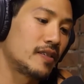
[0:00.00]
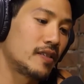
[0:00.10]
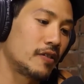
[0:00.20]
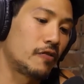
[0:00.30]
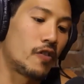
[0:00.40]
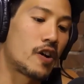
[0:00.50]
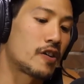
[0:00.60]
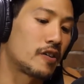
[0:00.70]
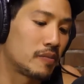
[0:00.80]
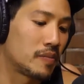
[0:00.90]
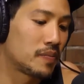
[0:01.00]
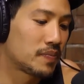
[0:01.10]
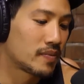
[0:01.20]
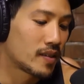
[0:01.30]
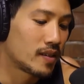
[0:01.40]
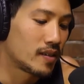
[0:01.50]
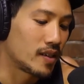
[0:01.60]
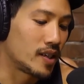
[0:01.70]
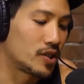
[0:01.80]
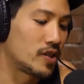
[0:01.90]
The farm
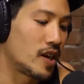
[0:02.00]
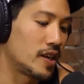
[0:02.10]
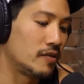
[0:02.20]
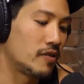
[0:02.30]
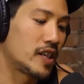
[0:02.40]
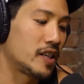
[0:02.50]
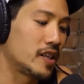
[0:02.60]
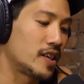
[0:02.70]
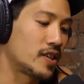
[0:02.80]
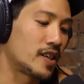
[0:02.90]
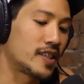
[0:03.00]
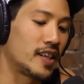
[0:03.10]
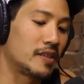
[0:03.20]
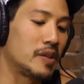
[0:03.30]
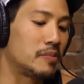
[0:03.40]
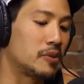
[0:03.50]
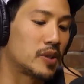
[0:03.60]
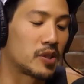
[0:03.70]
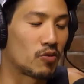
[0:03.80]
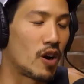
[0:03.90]
is not inviting, is not telling people
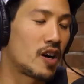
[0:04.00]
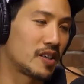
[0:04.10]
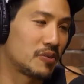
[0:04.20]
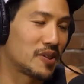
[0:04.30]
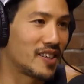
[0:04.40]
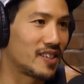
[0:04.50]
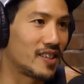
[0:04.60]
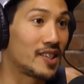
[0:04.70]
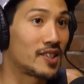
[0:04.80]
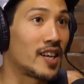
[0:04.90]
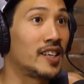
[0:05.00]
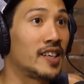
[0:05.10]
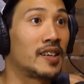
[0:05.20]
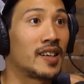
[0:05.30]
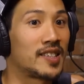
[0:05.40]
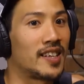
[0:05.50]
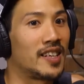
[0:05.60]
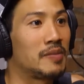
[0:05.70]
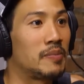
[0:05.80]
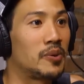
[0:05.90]
what's wrong with it. It's yes. telling
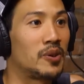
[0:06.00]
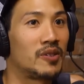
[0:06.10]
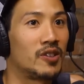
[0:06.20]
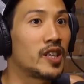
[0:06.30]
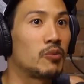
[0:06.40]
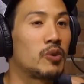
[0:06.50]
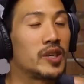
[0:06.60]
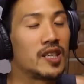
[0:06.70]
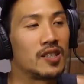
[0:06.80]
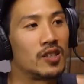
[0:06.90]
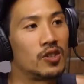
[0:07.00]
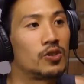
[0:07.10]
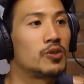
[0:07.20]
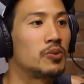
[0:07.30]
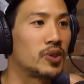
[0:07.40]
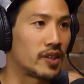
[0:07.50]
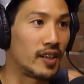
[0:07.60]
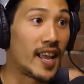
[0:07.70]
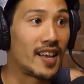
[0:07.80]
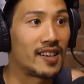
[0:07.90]
people, look at what we can do. With
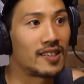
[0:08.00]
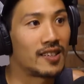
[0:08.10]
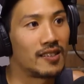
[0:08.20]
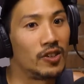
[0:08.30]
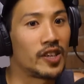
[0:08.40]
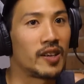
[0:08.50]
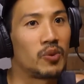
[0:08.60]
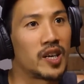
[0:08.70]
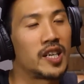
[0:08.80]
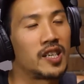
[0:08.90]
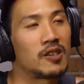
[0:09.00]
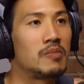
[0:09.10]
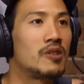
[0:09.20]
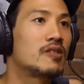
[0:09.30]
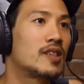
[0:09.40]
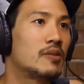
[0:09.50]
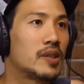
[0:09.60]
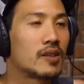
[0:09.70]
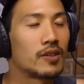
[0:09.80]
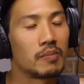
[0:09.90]
land. Yes. Look at what kind of community we
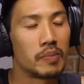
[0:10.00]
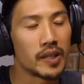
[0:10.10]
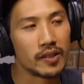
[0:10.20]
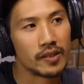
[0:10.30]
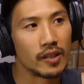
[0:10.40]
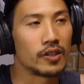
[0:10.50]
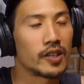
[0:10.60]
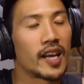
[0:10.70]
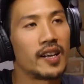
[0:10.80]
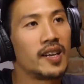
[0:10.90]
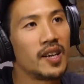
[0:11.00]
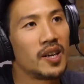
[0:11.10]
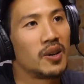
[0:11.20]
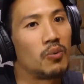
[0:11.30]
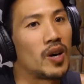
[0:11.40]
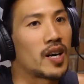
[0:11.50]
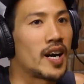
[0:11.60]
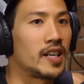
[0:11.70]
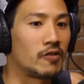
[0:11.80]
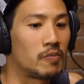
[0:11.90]
could build. Look at what
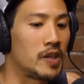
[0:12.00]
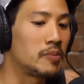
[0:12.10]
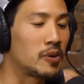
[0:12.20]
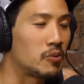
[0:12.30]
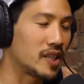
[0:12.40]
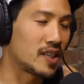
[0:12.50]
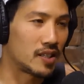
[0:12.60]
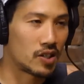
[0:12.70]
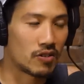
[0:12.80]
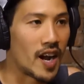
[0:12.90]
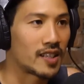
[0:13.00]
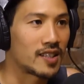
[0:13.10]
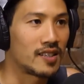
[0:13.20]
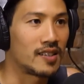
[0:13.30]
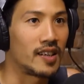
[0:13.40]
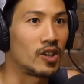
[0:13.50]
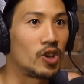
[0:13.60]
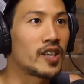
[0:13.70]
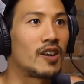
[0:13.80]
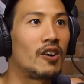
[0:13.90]
kind of people we can attract, and
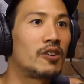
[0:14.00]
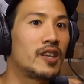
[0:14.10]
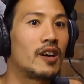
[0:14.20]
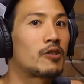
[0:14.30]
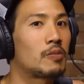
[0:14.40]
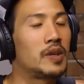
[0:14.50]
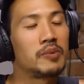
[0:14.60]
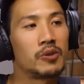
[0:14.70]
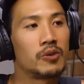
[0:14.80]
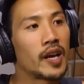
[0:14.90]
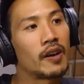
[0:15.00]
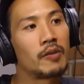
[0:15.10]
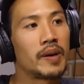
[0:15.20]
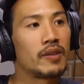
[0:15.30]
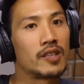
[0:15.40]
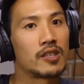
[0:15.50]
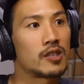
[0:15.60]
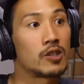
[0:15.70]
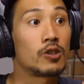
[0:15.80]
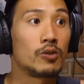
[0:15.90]
look at all the other people who care about this
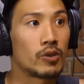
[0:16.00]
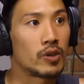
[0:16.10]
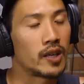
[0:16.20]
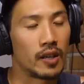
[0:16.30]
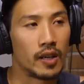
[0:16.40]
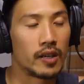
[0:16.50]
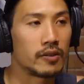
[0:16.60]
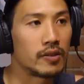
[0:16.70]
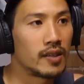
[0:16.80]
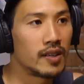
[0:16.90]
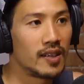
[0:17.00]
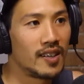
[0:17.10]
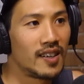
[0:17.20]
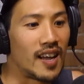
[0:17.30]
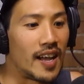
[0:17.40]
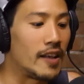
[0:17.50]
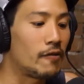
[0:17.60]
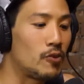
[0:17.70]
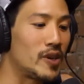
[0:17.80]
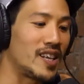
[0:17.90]
too. You're not alone. Yes. And if
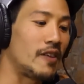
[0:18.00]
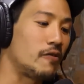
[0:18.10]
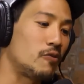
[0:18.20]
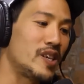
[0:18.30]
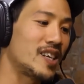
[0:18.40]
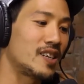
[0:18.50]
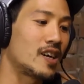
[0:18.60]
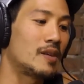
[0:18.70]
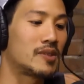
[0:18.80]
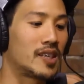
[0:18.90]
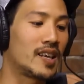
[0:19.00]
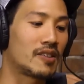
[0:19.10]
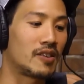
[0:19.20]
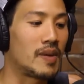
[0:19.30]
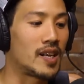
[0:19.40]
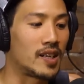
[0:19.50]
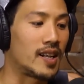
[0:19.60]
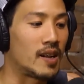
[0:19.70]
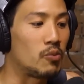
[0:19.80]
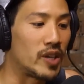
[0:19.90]
we can come together
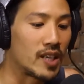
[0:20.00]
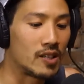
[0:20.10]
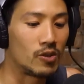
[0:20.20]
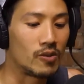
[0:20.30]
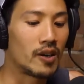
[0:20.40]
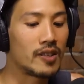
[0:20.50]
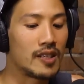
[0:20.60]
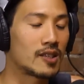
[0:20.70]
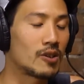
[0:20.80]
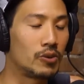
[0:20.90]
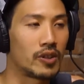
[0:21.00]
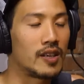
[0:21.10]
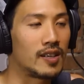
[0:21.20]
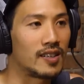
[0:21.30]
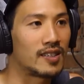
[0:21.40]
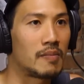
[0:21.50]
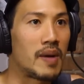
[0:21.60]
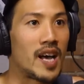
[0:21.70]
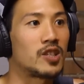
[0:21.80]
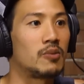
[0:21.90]
and we can do all these cool things,
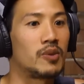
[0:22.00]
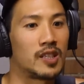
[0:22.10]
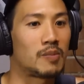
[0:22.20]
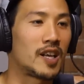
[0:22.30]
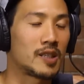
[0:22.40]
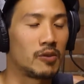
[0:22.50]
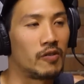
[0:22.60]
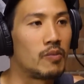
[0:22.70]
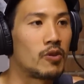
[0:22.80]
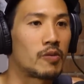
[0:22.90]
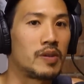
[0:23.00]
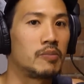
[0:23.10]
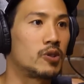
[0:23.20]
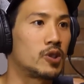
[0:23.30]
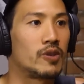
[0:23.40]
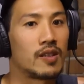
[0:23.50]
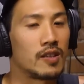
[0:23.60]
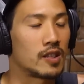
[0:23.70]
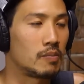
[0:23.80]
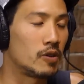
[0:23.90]
imagine what is possible if more people joined
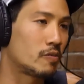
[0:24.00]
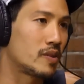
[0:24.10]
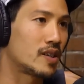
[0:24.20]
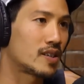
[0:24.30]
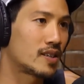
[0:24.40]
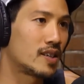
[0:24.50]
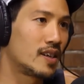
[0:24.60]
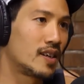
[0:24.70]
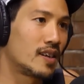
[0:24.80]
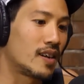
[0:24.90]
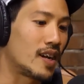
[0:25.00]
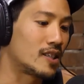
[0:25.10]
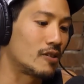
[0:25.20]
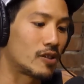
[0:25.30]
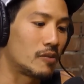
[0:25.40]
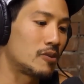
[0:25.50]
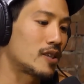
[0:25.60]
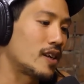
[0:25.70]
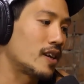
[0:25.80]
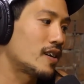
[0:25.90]
this movement. Yes. And so it's almost
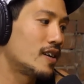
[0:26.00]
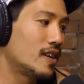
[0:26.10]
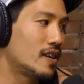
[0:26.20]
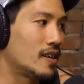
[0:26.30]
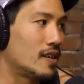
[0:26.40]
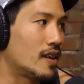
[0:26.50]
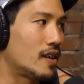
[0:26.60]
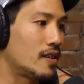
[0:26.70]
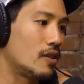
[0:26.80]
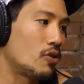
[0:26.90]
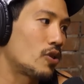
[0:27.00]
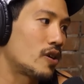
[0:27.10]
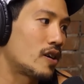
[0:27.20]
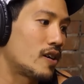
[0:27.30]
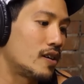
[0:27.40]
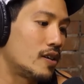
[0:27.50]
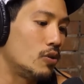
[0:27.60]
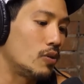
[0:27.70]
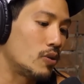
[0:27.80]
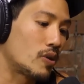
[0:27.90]
like you are
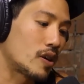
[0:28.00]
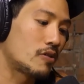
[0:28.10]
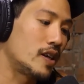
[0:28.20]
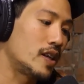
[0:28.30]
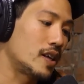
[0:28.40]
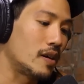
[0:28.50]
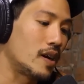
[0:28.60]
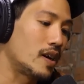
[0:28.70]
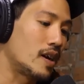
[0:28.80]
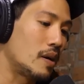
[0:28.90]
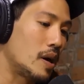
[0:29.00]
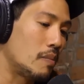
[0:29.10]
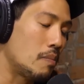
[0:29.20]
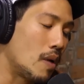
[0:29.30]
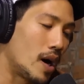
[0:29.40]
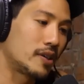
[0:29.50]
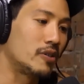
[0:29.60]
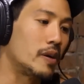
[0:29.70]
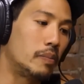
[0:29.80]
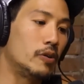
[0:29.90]
creating a model,
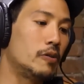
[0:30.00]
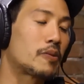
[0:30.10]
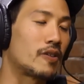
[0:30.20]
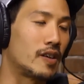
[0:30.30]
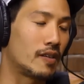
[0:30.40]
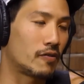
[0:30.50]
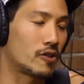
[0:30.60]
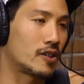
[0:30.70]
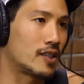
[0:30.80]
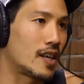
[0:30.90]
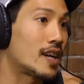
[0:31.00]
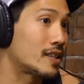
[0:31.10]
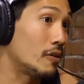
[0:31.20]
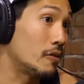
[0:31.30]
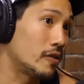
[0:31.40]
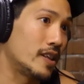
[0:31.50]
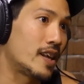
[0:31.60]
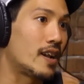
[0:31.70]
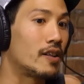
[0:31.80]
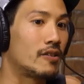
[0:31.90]
a blueprint for success, hopefully,
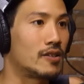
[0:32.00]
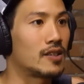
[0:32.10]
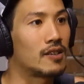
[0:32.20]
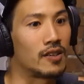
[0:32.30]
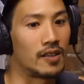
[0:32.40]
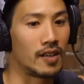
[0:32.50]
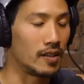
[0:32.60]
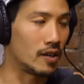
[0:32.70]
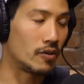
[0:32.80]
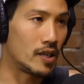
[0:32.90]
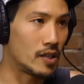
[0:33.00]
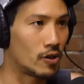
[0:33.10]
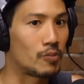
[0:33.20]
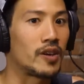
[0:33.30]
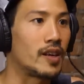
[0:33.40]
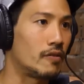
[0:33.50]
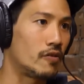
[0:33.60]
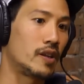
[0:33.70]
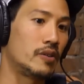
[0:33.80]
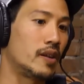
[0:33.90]
that others could, you know, interpret and
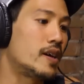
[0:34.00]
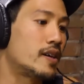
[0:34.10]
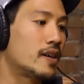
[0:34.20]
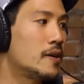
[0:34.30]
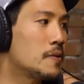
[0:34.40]
follow along.